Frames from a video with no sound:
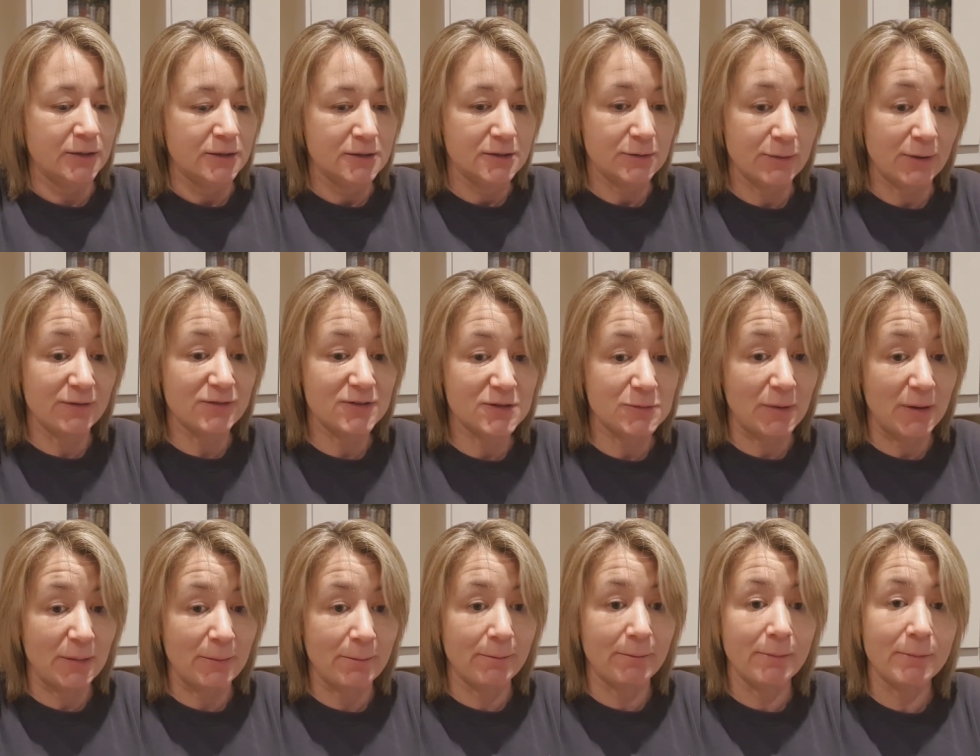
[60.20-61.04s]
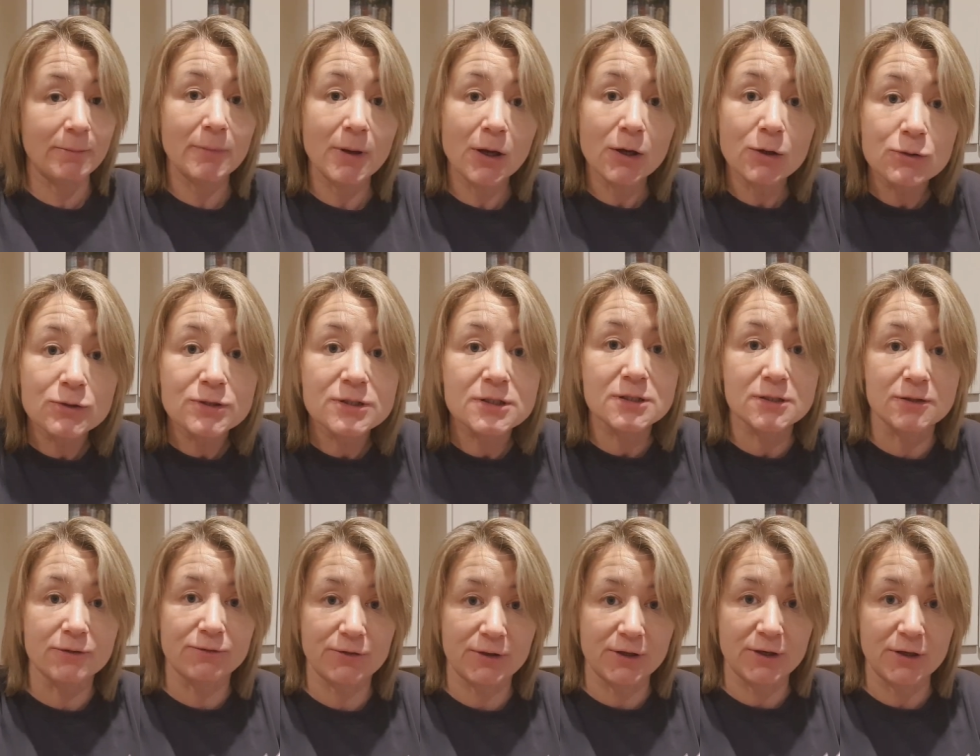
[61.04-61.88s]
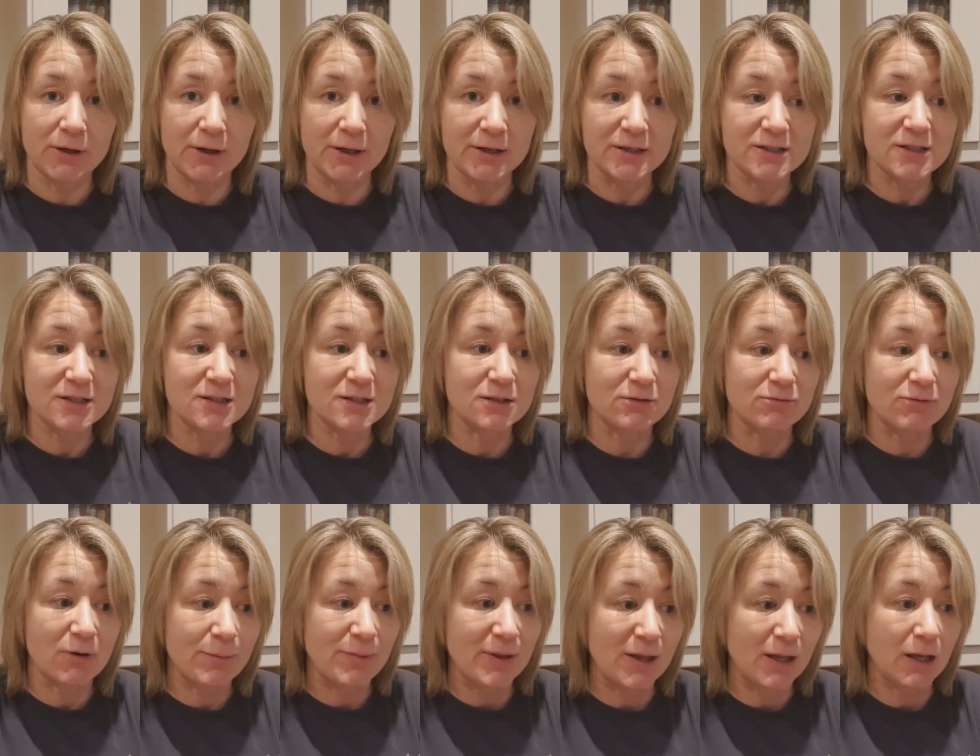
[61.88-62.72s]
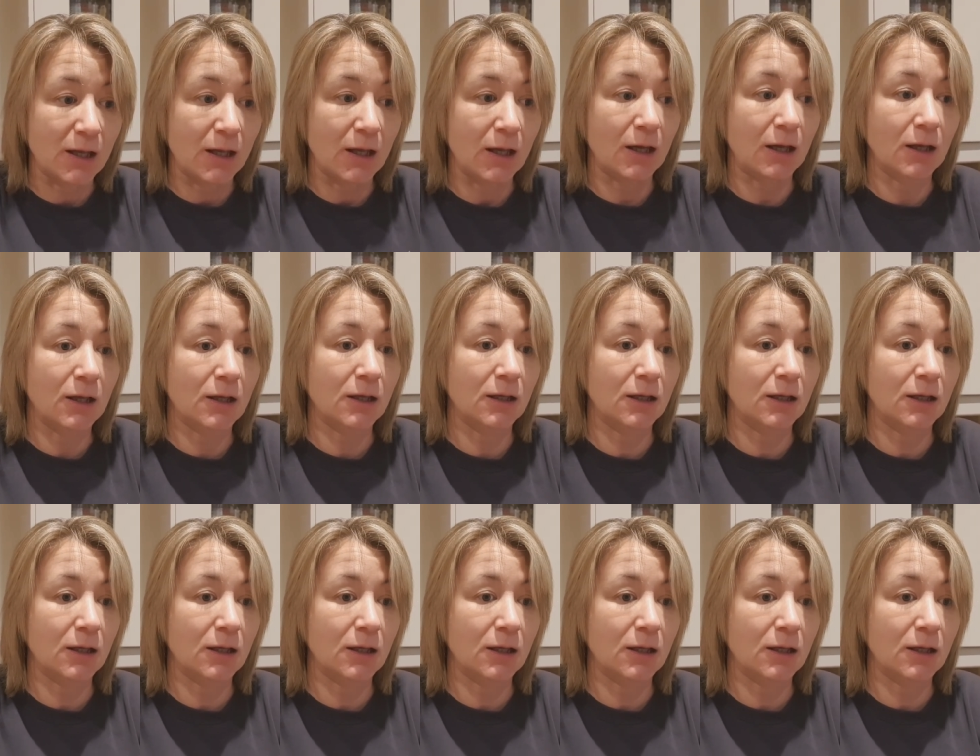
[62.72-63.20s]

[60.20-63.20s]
So I've spent most of the night scrubbing